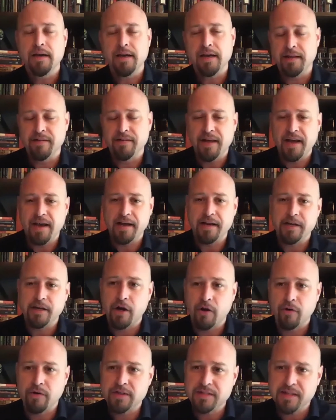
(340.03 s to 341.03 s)

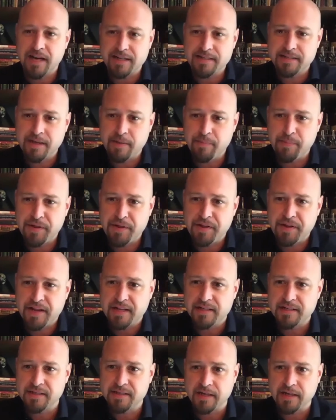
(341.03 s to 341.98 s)
it's not sympathy,